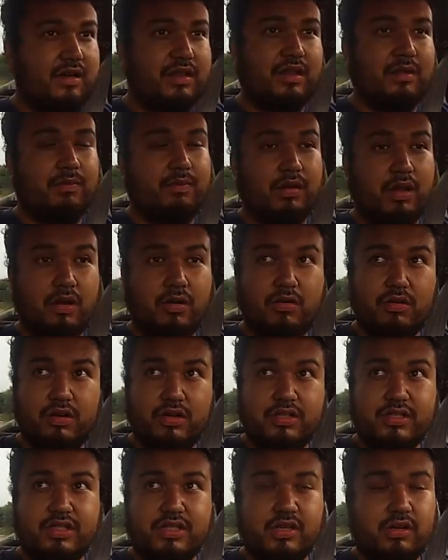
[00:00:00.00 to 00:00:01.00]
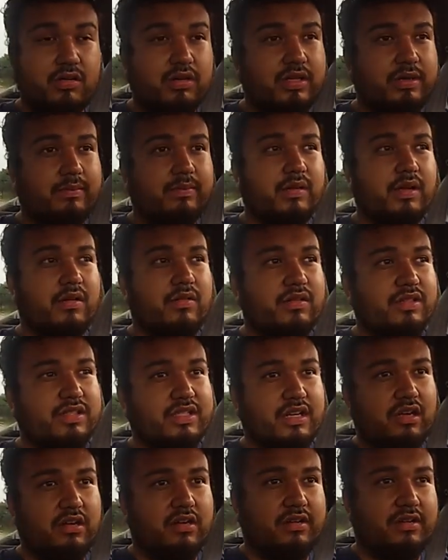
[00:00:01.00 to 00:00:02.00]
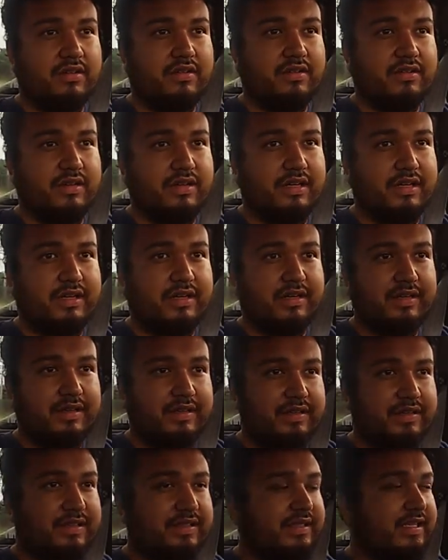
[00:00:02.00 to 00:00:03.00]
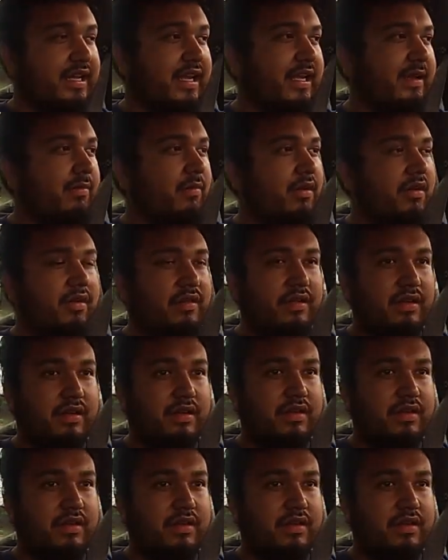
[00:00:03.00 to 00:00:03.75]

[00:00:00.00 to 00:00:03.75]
the blowers, the only blowers that are the same are